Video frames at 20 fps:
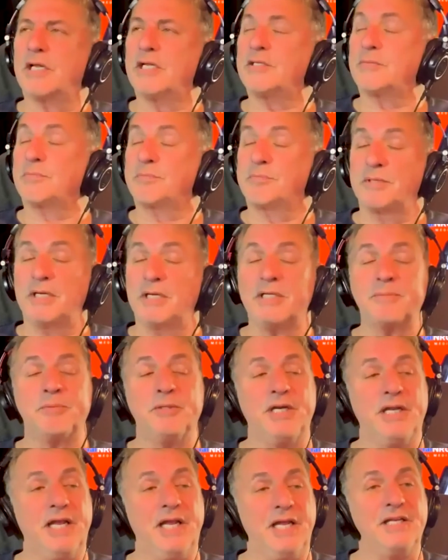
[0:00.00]
that's that's
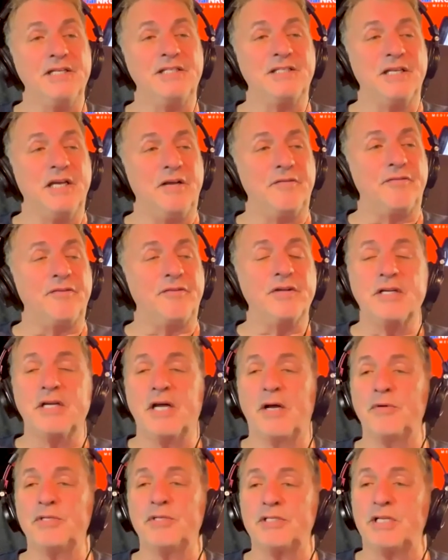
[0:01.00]
pretty heady stuff.
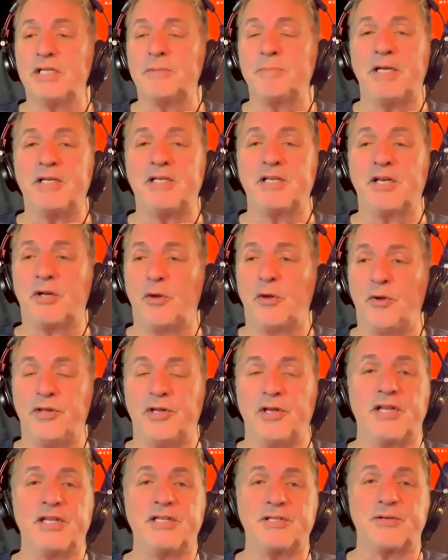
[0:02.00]
I wasn't expecting to go
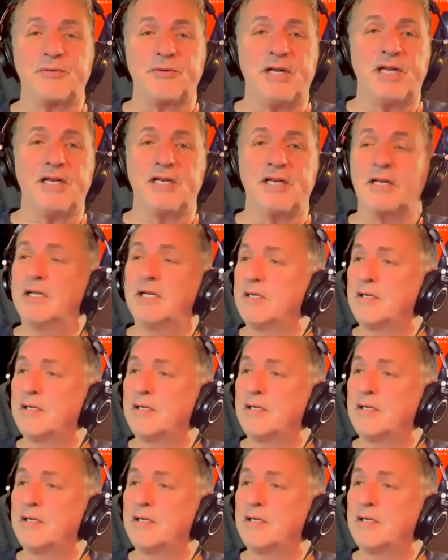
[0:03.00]
there. That's great.